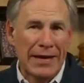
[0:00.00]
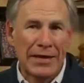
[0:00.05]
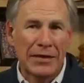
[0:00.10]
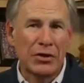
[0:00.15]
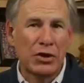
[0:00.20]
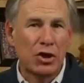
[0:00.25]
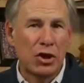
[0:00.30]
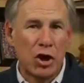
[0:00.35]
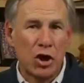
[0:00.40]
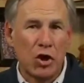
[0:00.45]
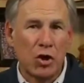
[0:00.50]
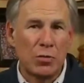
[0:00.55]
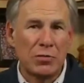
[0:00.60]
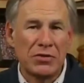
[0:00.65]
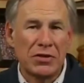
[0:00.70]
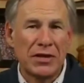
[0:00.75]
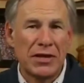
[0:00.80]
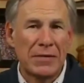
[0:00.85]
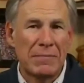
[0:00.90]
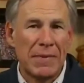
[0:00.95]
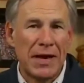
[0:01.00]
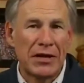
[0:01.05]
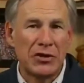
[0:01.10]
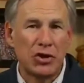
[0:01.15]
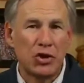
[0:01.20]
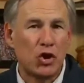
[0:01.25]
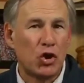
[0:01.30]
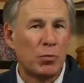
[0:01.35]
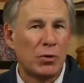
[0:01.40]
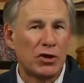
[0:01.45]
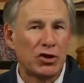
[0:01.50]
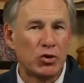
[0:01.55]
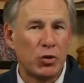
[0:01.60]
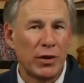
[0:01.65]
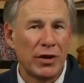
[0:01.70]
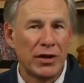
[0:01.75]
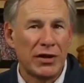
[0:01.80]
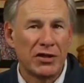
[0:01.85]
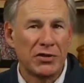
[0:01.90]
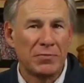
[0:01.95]
get back in their homes and get back to normal
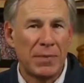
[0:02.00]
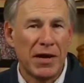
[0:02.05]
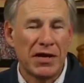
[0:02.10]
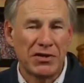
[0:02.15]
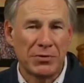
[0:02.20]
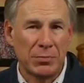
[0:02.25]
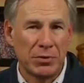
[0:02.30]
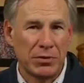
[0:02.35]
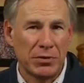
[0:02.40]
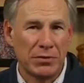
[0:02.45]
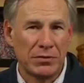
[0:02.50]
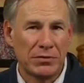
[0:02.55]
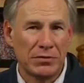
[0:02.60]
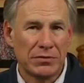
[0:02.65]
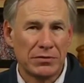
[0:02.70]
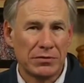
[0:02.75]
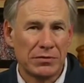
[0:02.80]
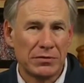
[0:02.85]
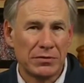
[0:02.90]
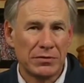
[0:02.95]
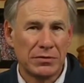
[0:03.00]
as quickly as possible.